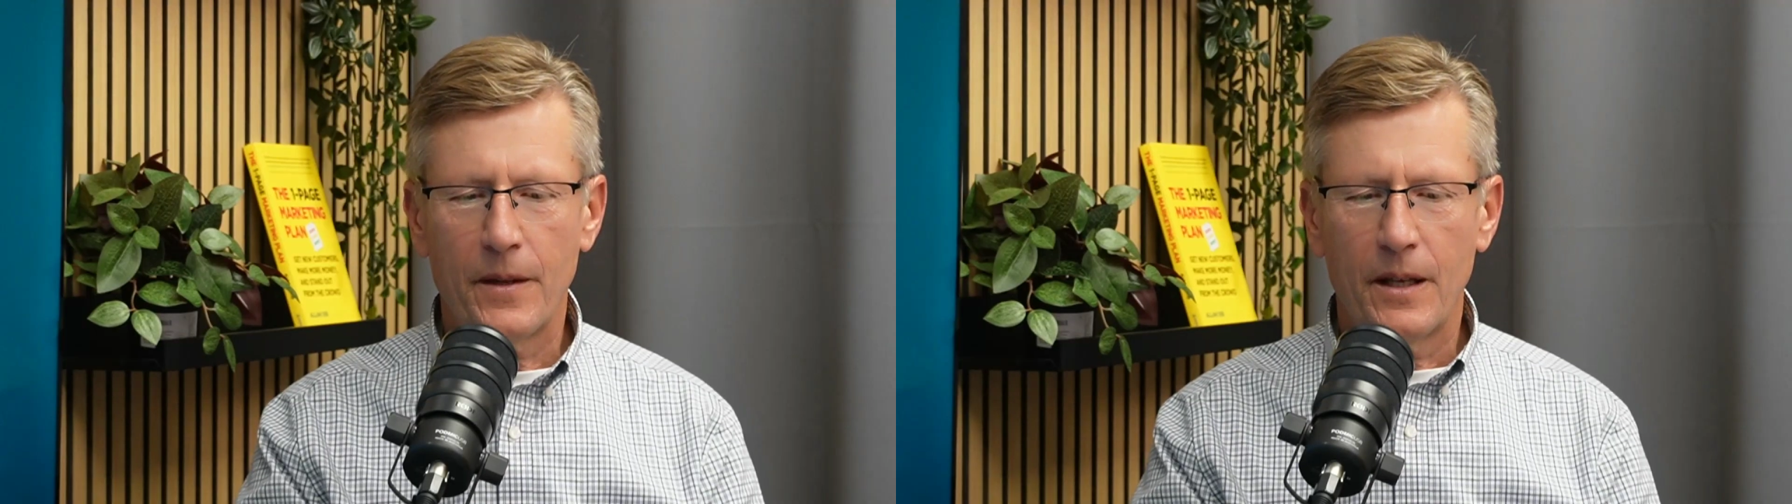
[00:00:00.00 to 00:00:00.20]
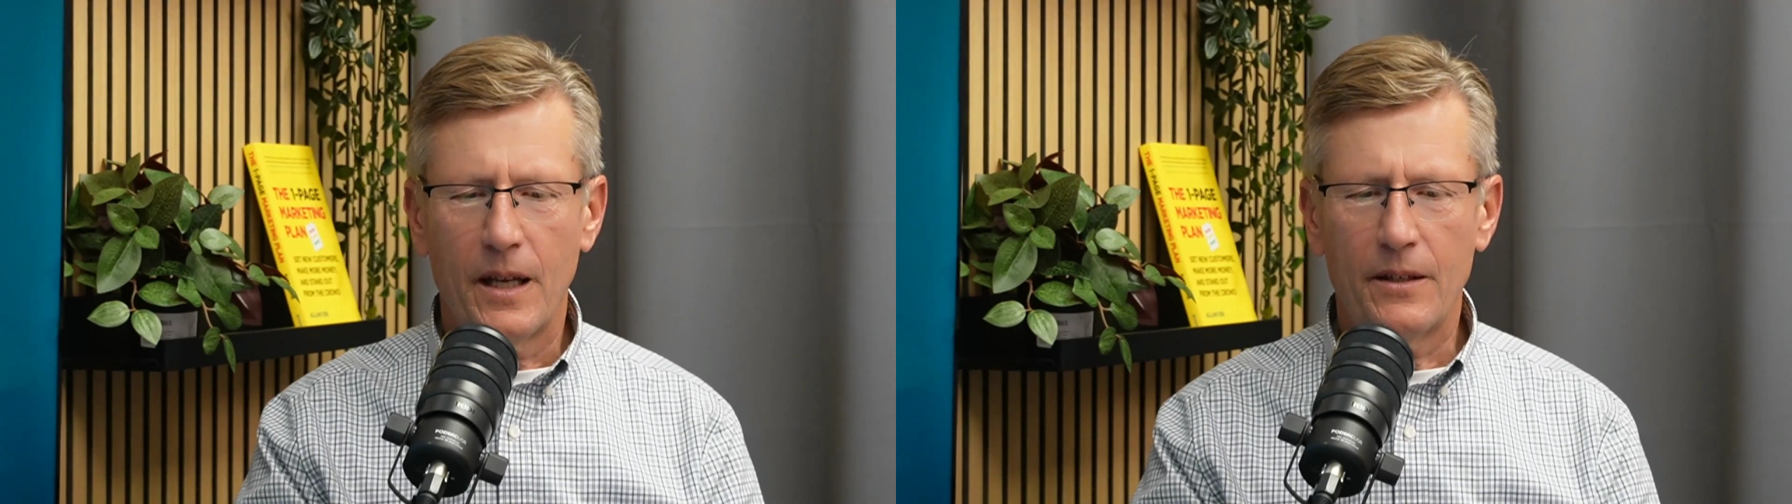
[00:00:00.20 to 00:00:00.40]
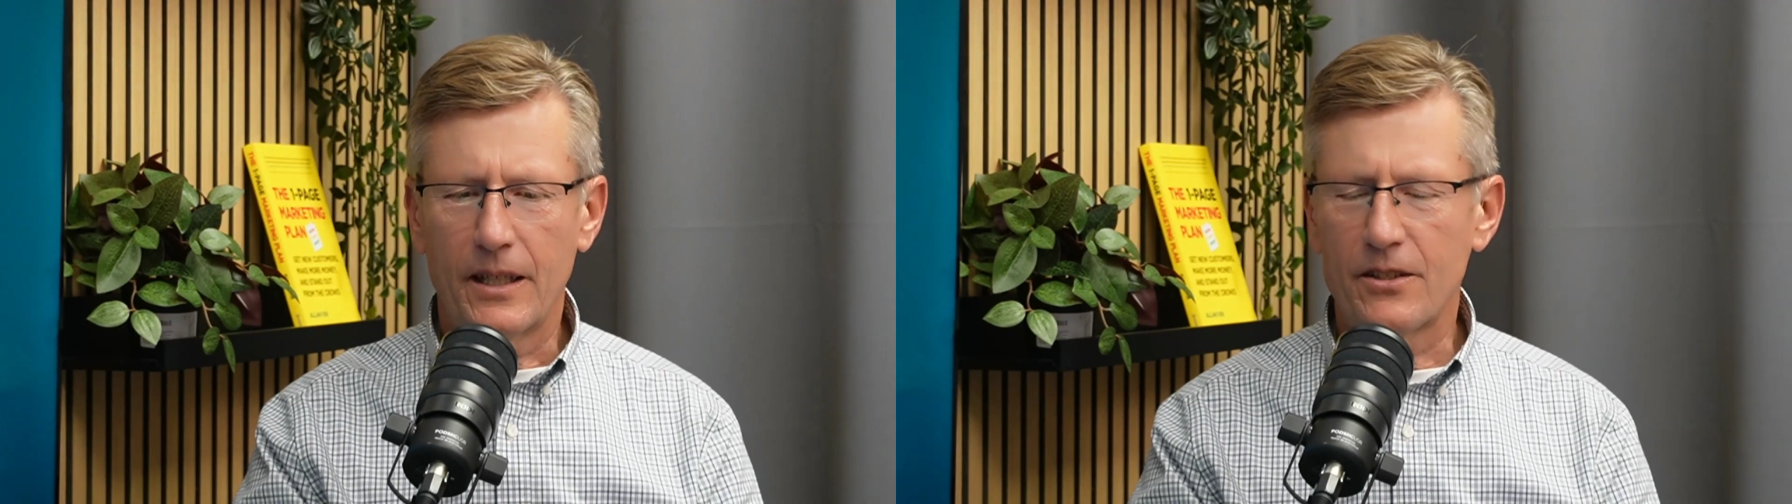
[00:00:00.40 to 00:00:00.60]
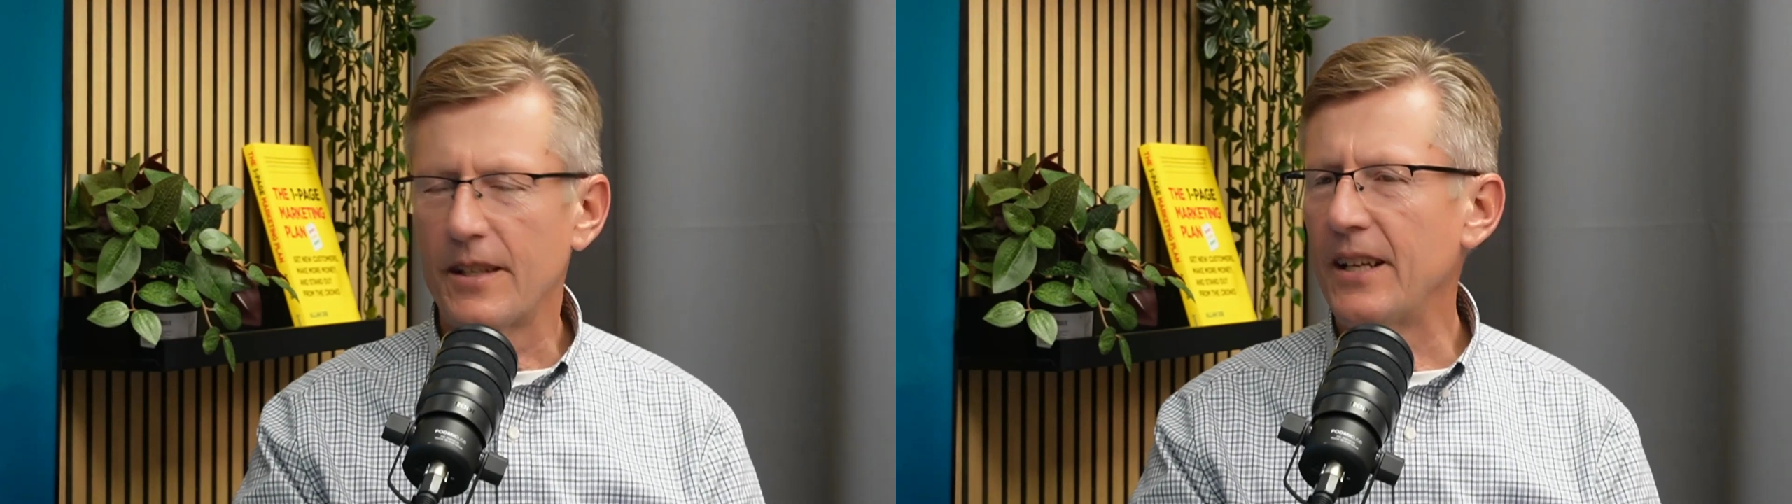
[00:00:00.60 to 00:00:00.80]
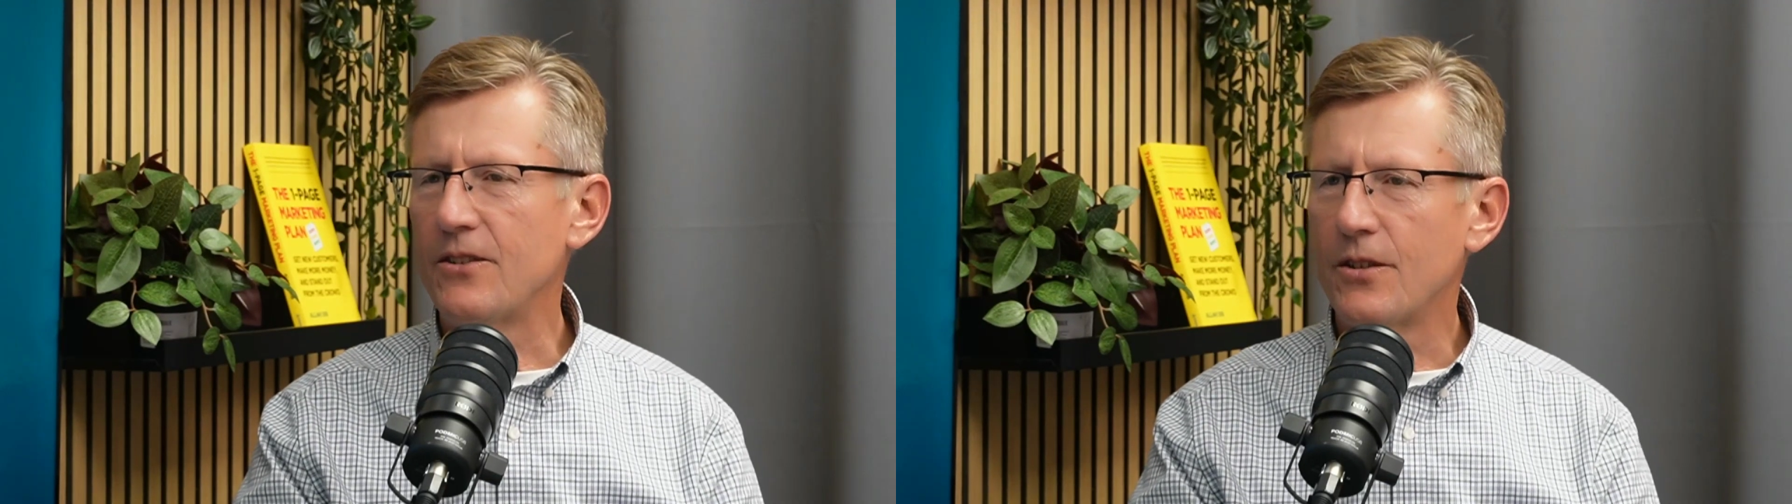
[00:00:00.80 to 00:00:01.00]
And is it
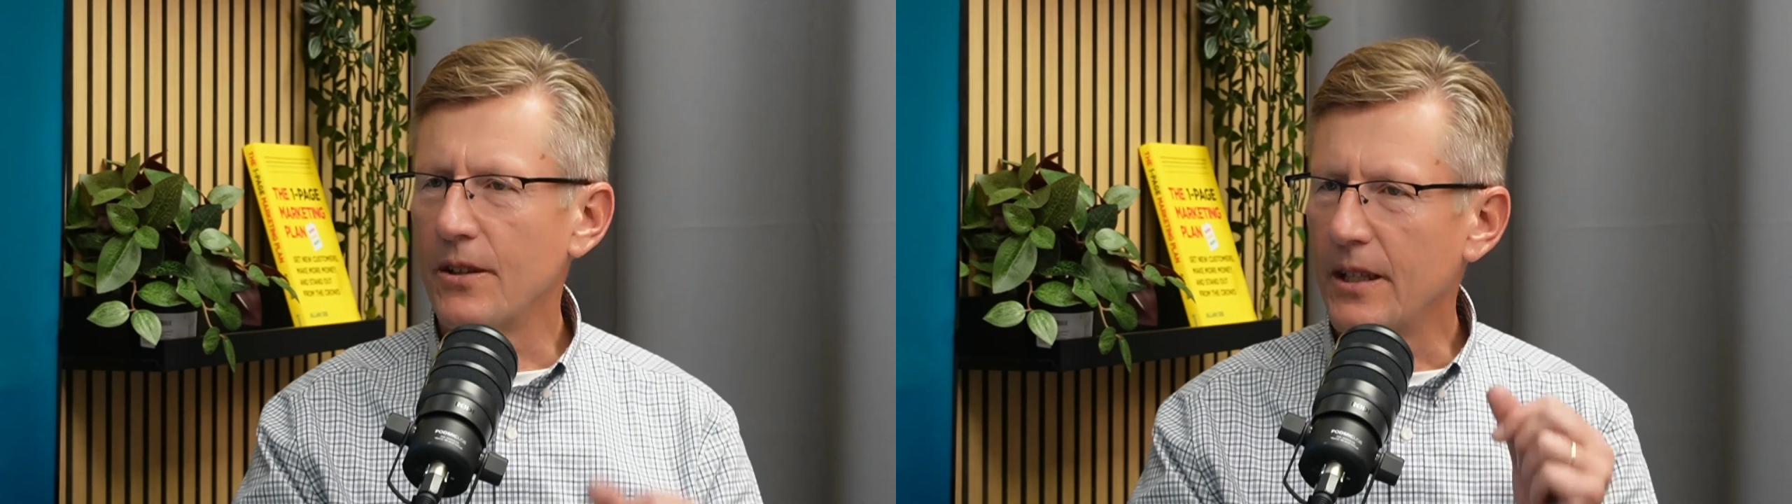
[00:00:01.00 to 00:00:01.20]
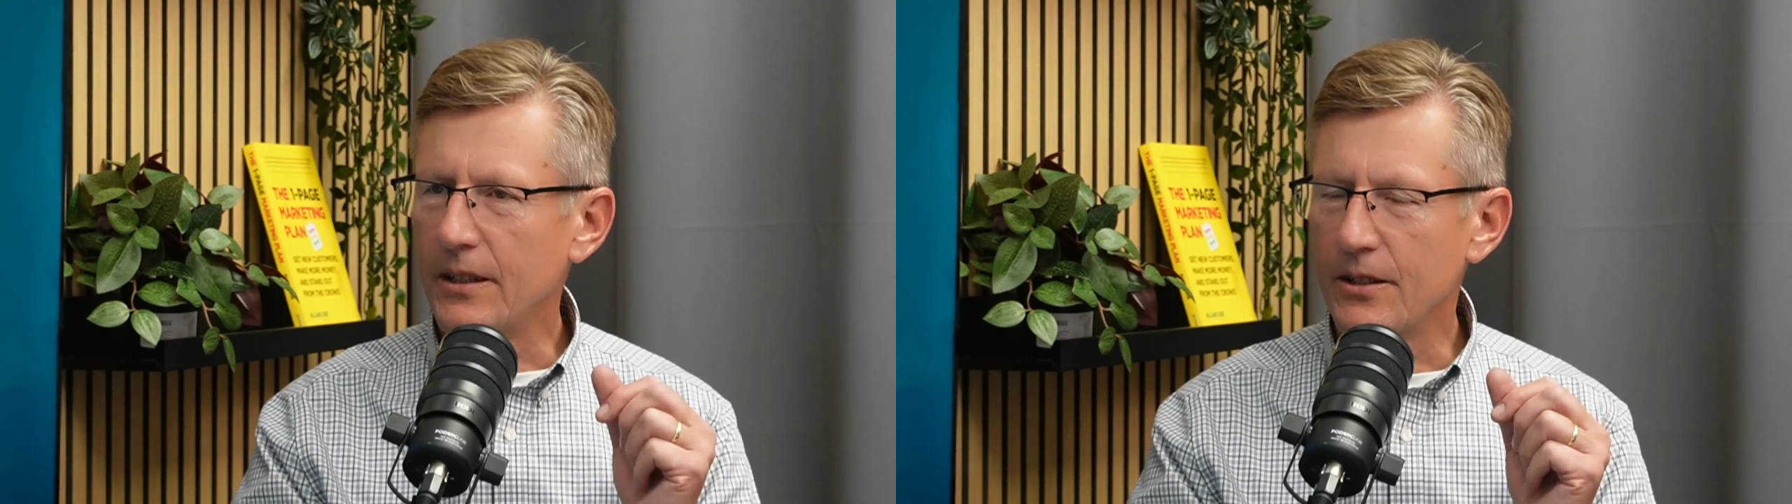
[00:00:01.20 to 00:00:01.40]
instantly,